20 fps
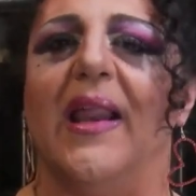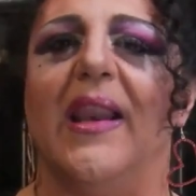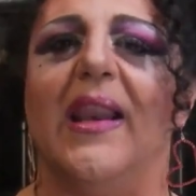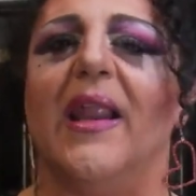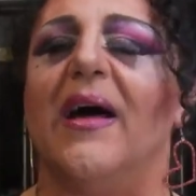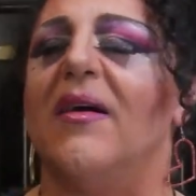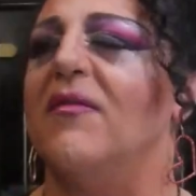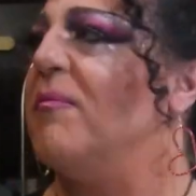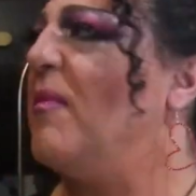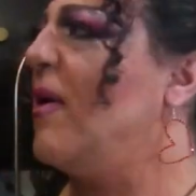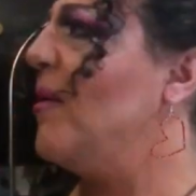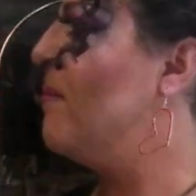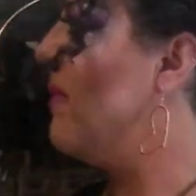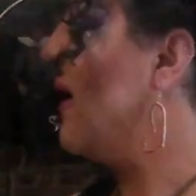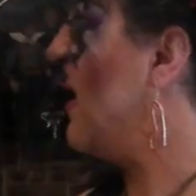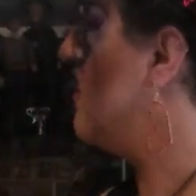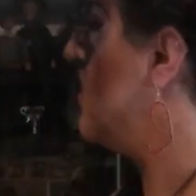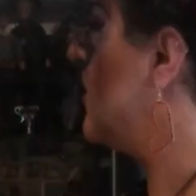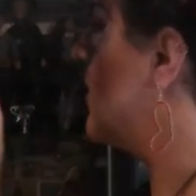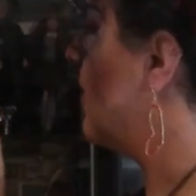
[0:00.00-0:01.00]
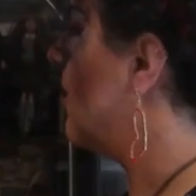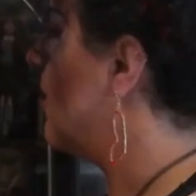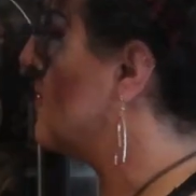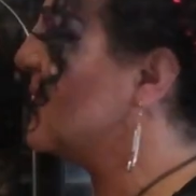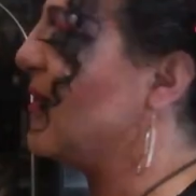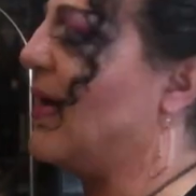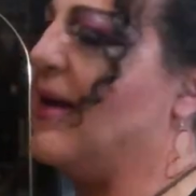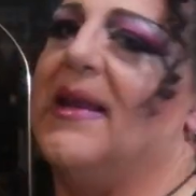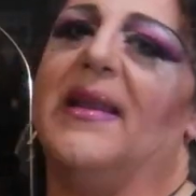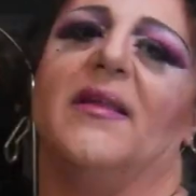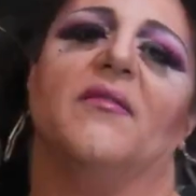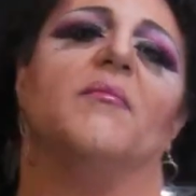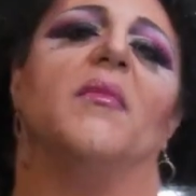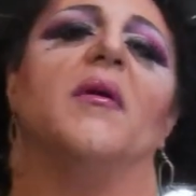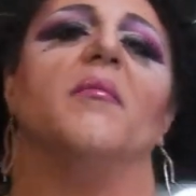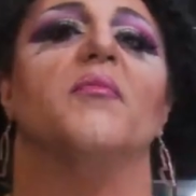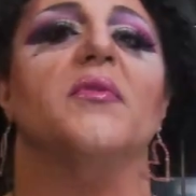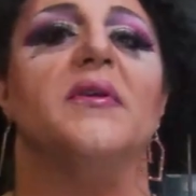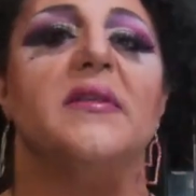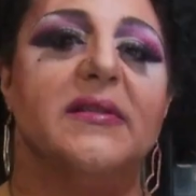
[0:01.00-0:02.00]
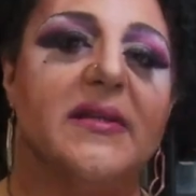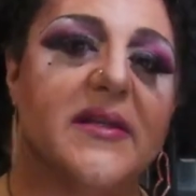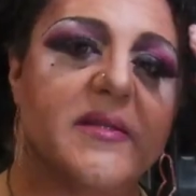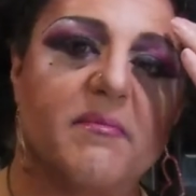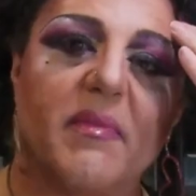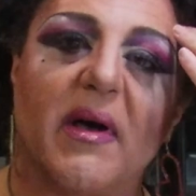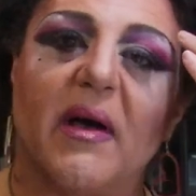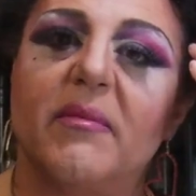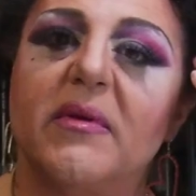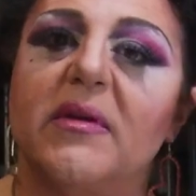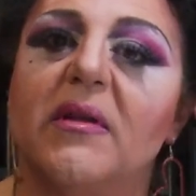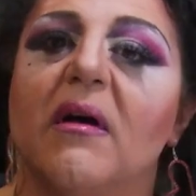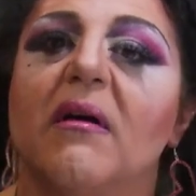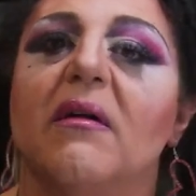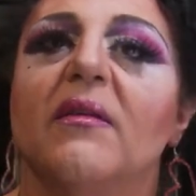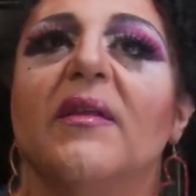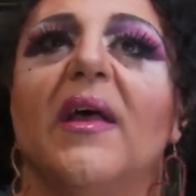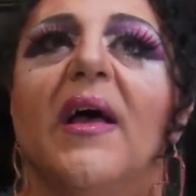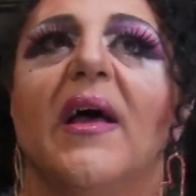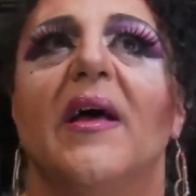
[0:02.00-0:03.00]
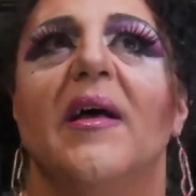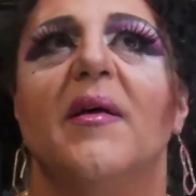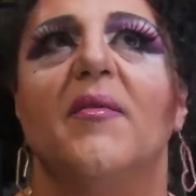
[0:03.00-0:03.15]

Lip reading: love my Barbie dolls. I love my Princess Barbie dolls.